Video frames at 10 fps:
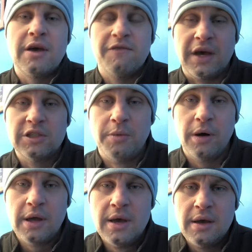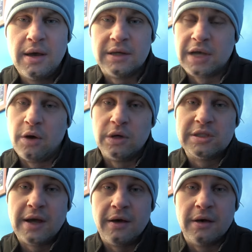and Facebook. As I
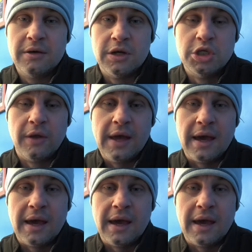always tell you, enjoy the